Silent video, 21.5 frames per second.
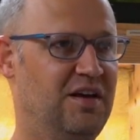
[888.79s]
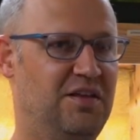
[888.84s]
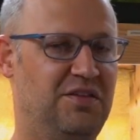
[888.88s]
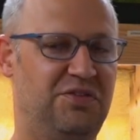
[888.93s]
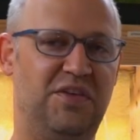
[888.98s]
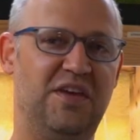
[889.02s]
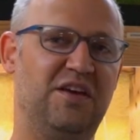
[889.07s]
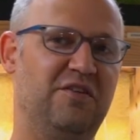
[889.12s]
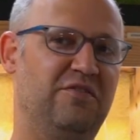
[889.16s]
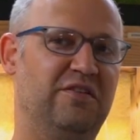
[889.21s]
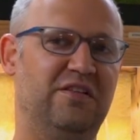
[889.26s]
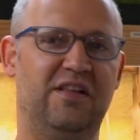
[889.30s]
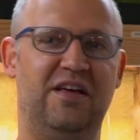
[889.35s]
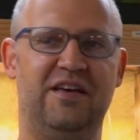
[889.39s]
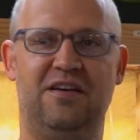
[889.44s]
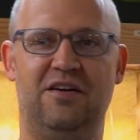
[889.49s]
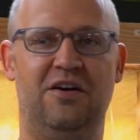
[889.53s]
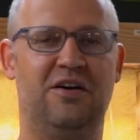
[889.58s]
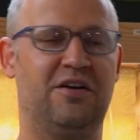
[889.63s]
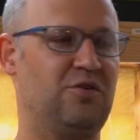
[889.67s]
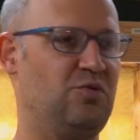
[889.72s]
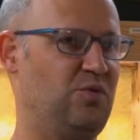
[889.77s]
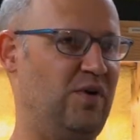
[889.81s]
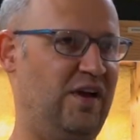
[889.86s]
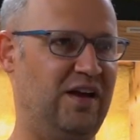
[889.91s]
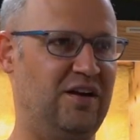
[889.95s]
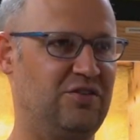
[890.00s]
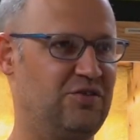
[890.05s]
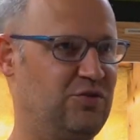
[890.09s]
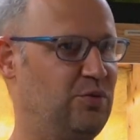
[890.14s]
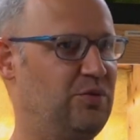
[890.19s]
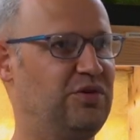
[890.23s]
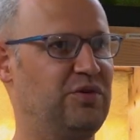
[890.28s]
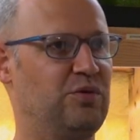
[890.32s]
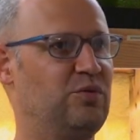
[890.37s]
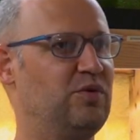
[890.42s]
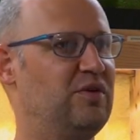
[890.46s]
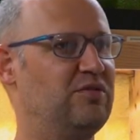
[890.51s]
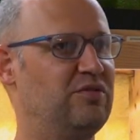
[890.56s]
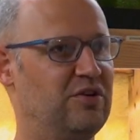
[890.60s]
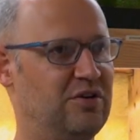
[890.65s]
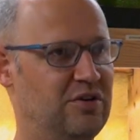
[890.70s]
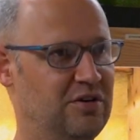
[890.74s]
Think of it like on a ranch with a
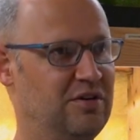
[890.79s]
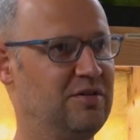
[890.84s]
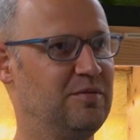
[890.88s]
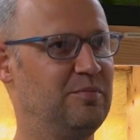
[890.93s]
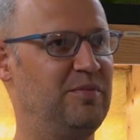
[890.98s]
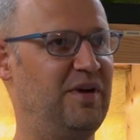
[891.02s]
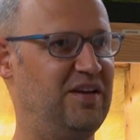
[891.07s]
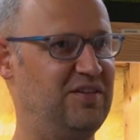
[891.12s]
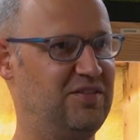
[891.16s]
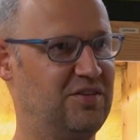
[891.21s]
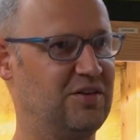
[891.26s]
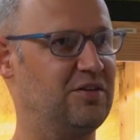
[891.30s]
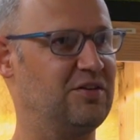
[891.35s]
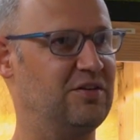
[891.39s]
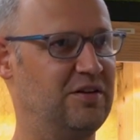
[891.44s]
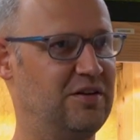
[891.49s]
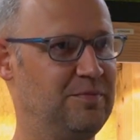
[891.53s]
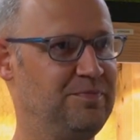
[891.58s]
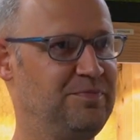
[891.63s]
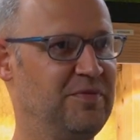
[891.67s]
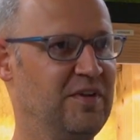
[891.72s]
river, basically,